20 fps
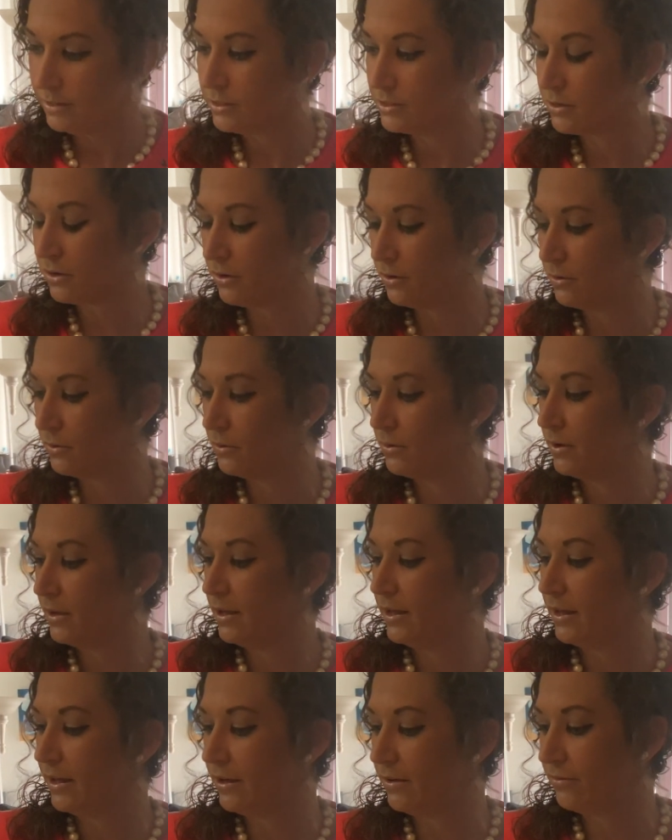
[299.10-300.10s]
So
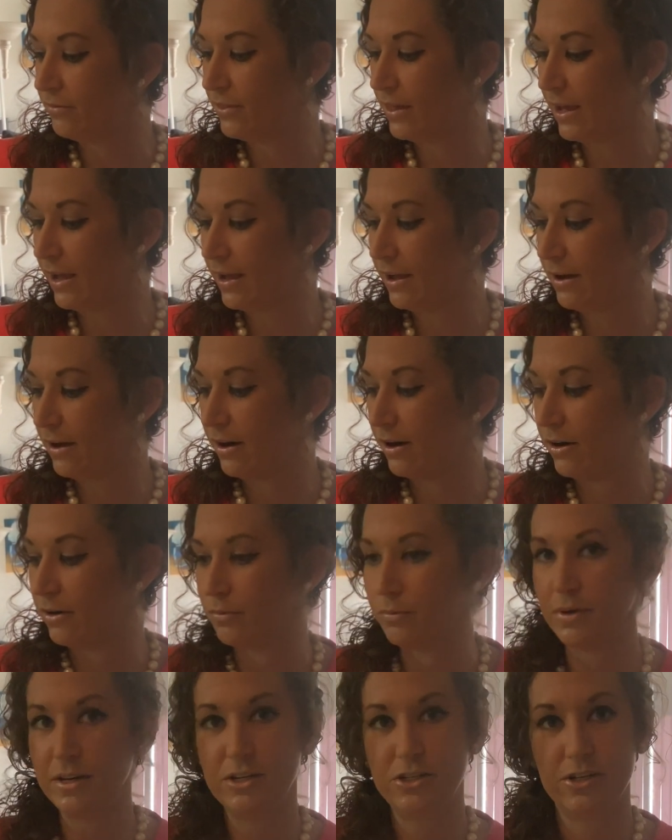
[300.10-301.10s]
If they are
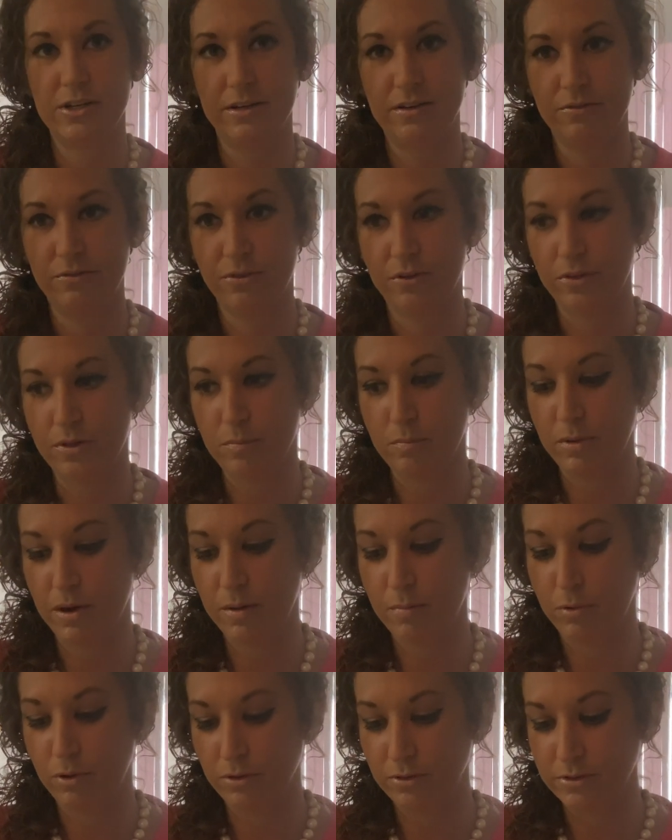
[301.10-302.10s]
reaching for the
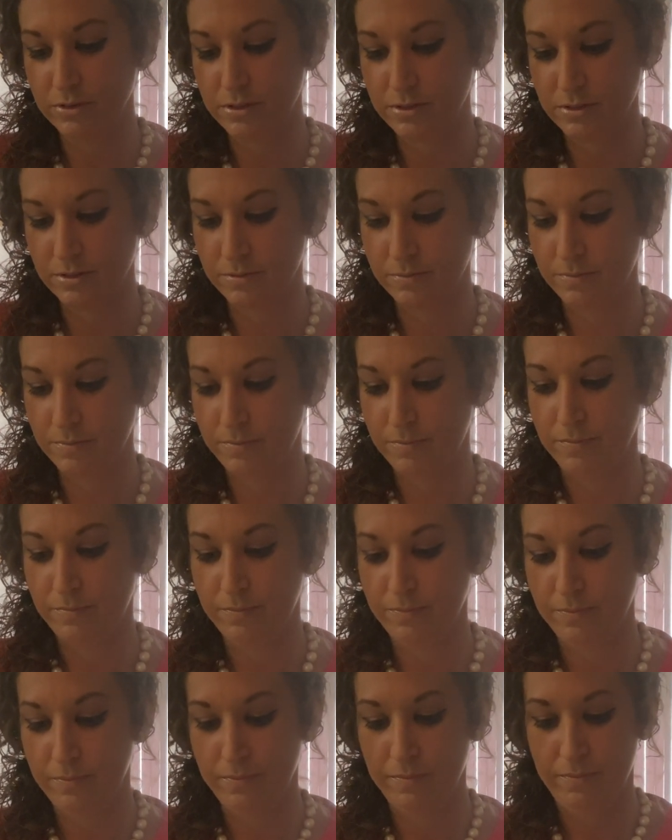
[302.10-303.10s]
bubbles,
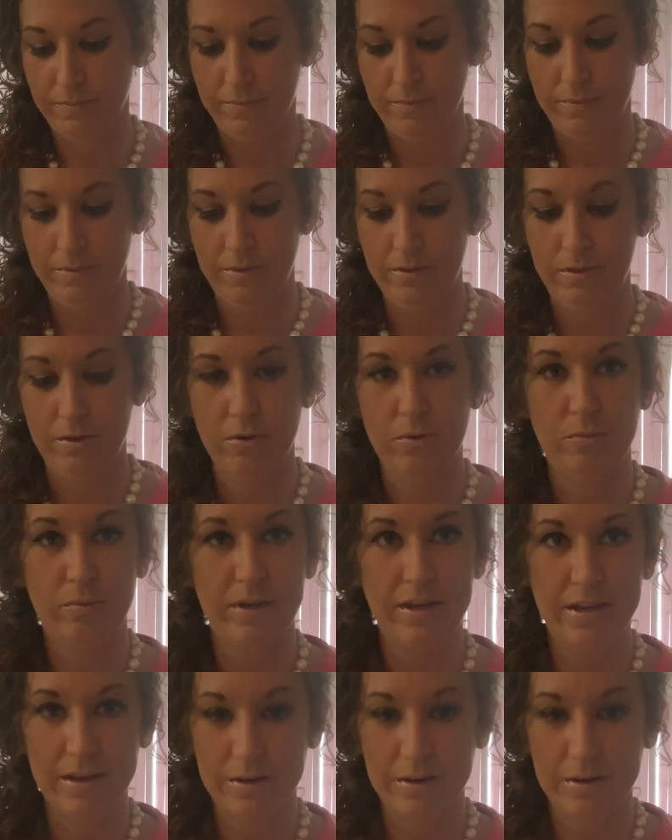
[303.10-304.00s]
we